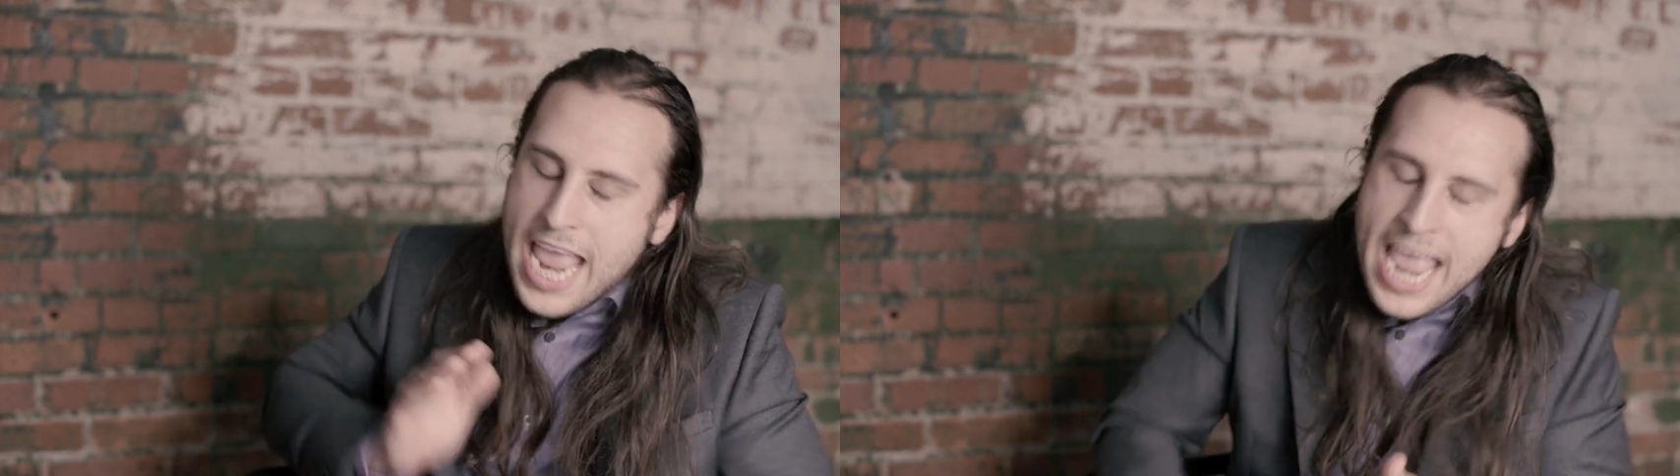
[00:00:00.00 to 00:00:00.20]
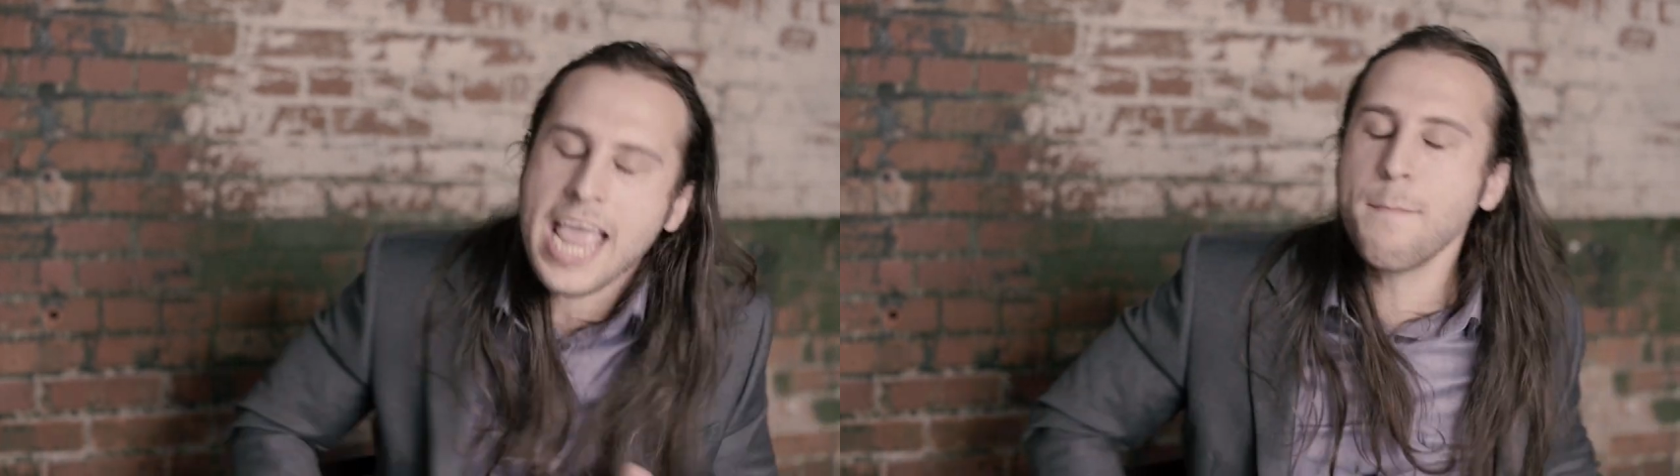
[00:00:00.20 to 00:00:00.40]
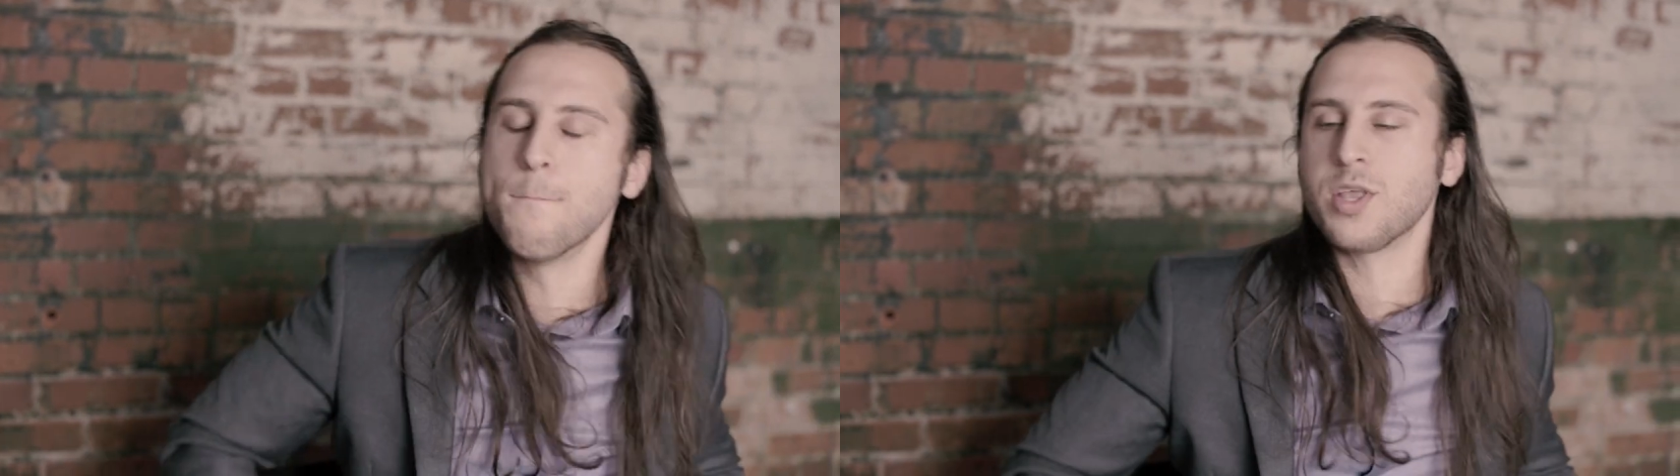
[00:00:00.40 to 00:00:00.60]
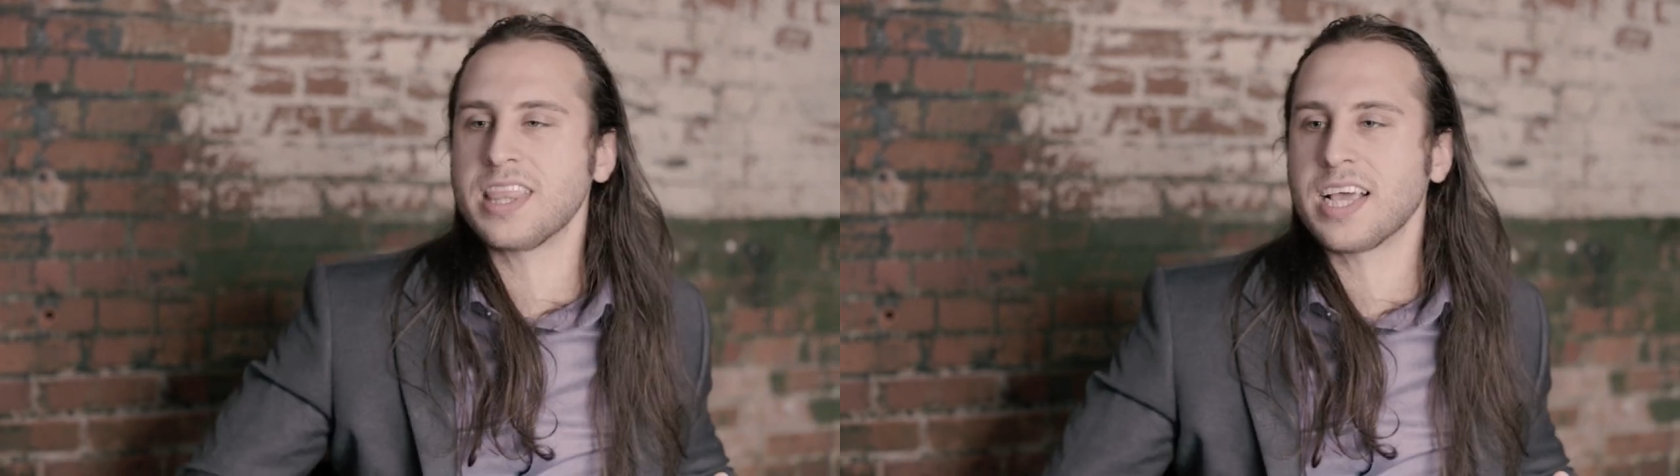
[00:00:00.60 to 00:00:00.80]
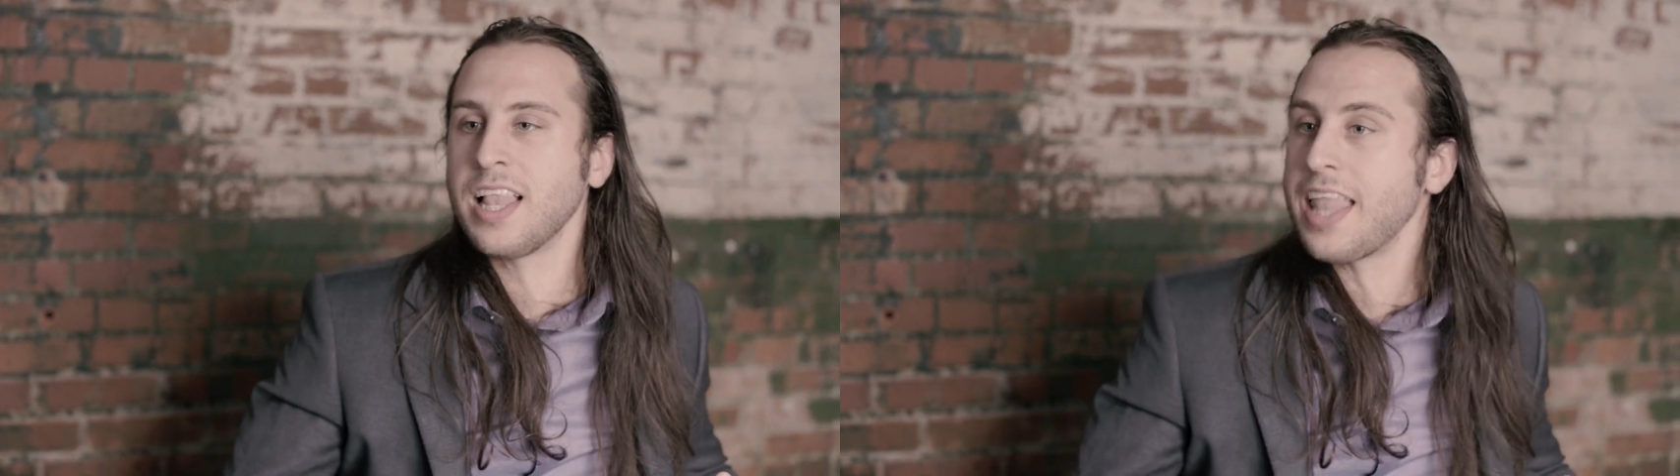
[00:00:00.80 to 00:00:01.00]
hit him with the
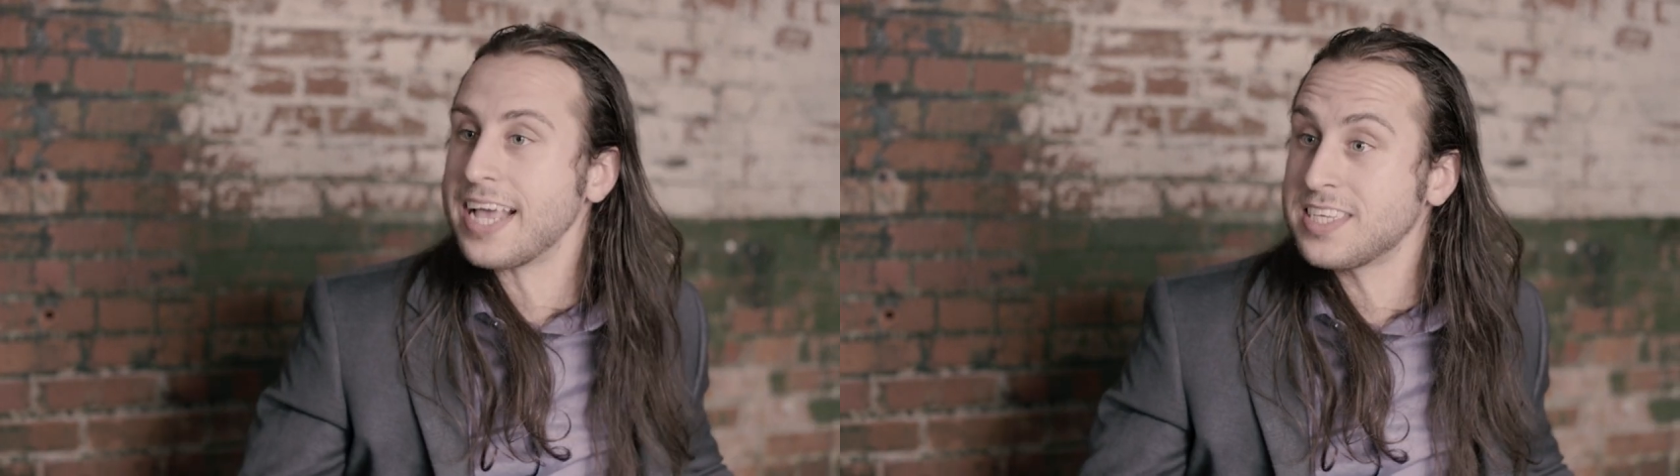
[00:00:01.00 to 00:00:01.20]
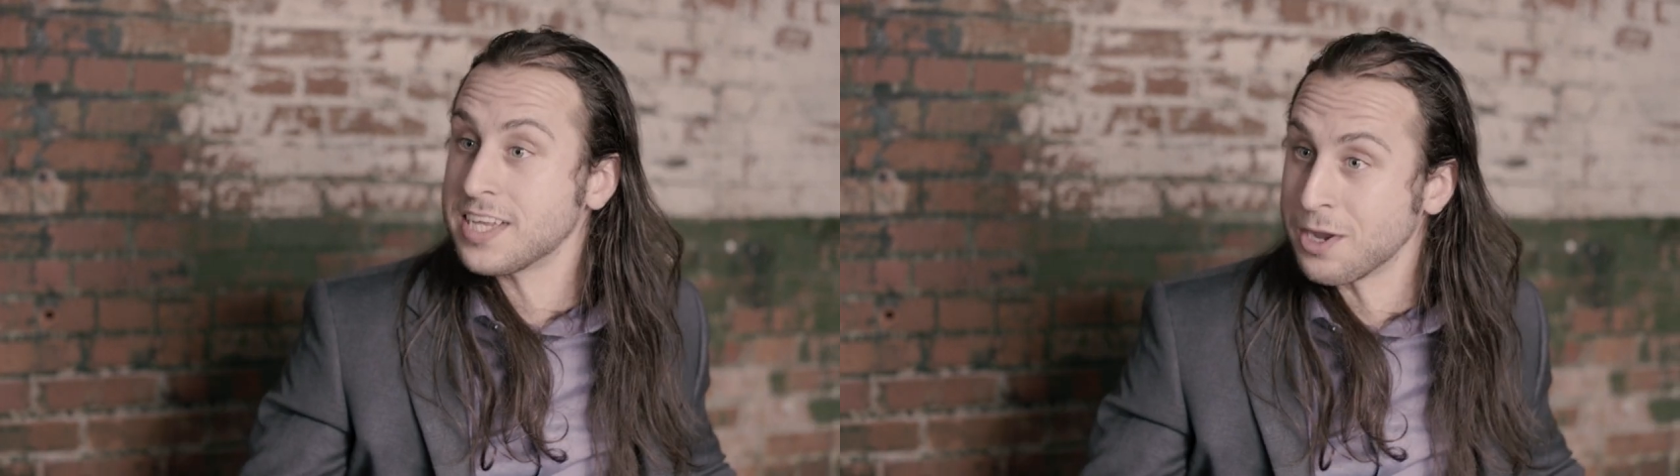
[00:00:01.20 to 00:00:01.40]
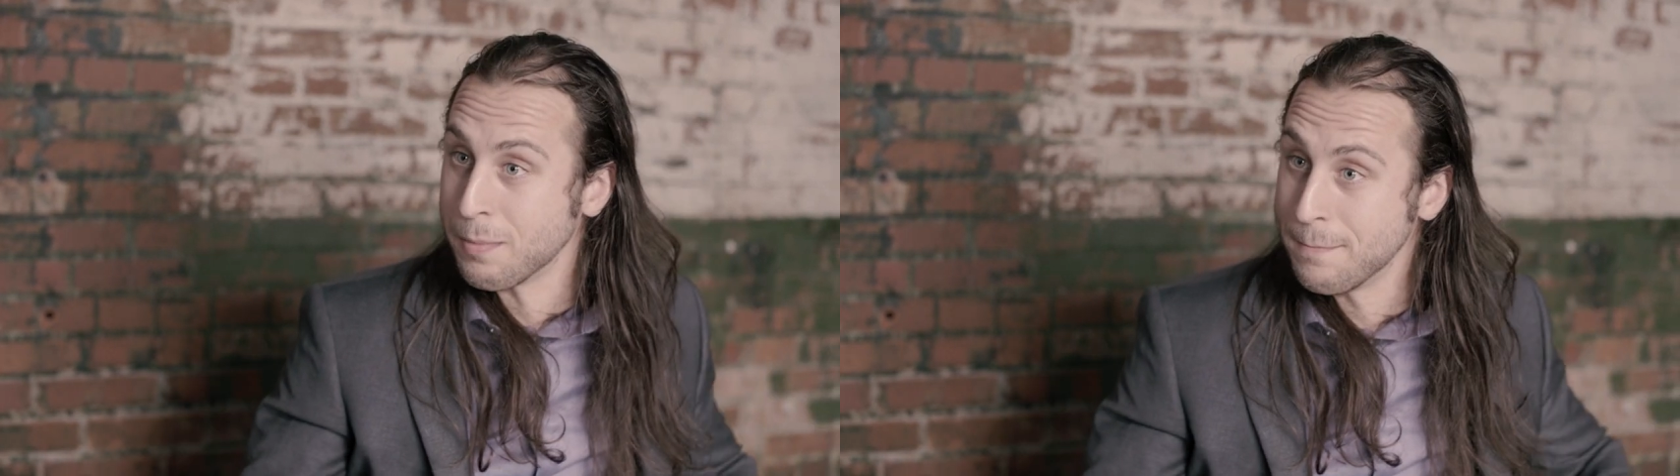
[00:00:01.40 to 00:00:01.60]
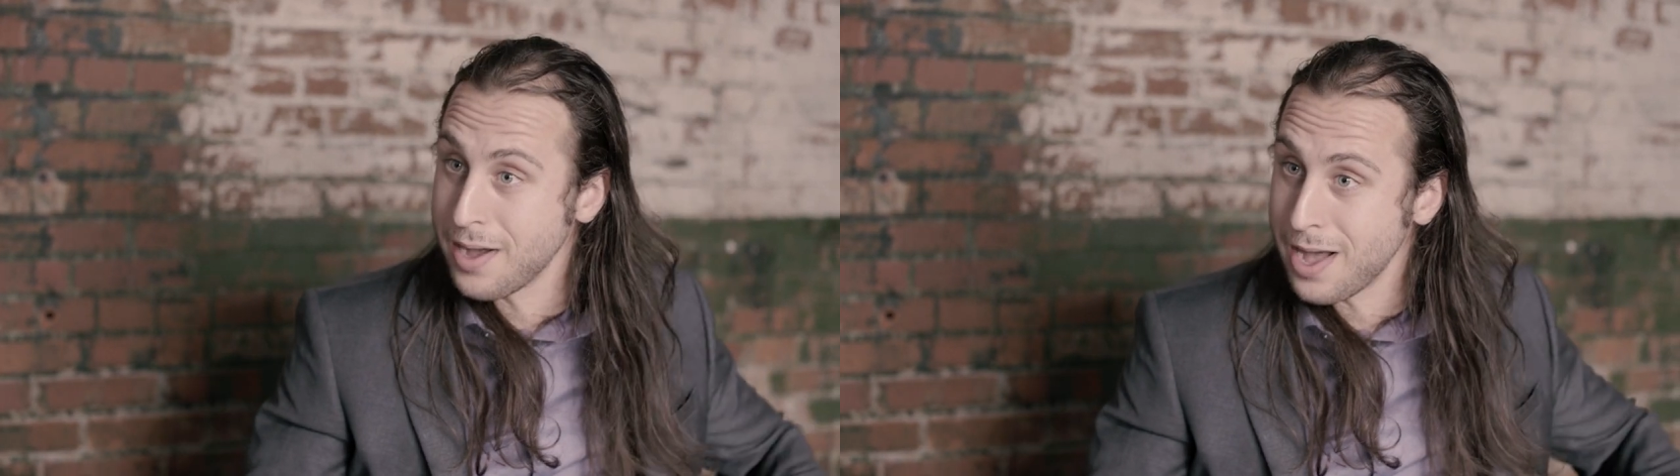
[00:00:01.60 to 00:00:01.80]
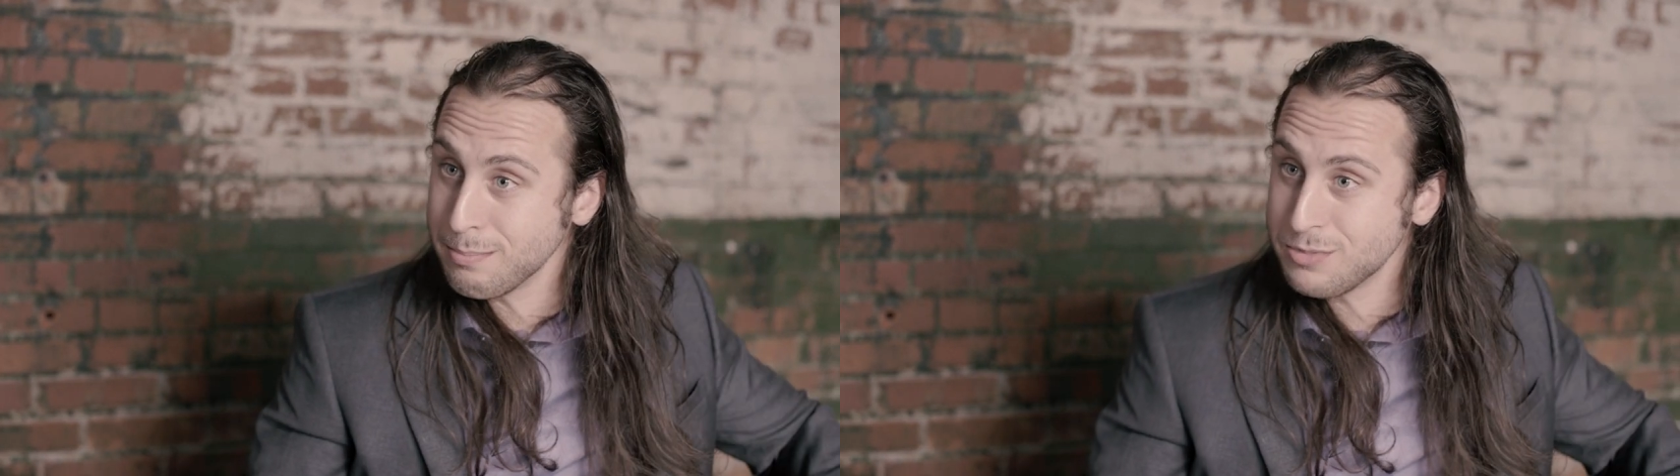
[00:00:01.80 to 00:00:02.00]
classic your mom